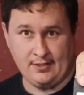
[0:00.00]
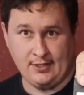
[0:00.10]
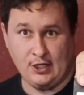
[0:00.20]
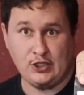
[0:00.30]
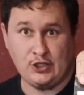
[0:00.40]

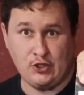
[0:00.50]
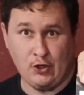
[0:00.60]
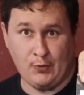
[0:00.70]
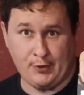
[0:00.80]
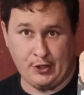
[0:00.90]

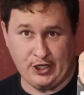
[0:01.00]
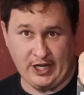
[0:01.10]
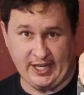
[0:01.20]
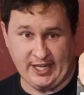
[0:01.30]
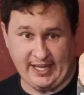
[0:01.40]
Super
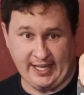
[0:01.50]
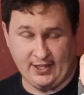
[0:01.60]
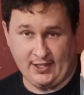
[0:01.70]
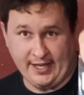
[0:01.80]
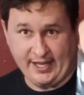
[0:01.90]
dinky.
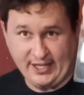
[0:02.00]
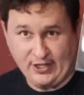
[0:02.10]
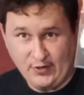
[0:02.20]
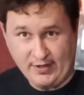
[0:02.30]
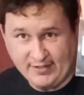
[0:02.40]
Like, can
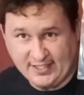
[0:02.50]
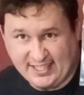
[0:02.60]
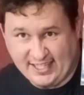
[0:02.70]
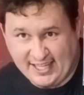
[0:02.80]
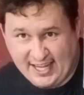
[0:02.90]
you even
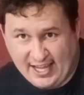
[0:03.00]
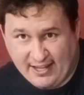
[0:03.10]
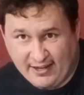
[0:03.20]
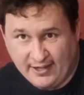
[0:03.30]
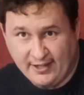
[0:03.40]
see
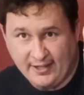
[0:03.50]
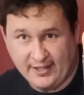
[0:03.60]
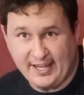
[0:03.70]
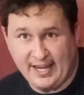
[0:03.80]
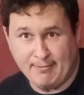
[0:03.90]
that?
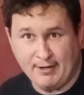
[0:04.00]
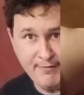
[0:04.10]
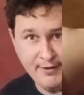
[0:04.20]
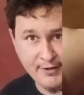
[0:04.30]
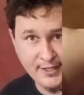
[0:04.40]
Camera
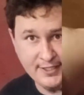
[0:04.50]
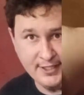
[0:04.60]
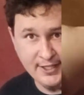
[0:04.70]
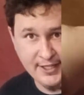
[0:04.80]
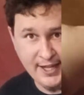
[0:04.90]
focus
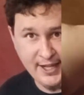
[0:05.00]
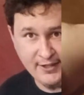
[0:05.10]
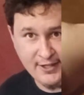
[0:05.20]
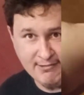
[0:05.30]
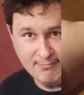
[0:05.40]
on that.
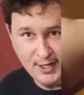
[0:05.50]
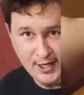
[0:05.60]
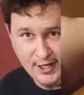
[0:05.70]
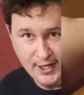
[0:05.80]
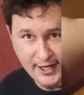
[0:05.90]
Come
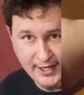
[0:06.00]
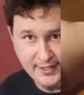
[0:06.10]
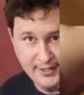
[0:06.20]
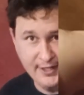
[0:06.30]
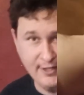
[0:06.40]
on. No?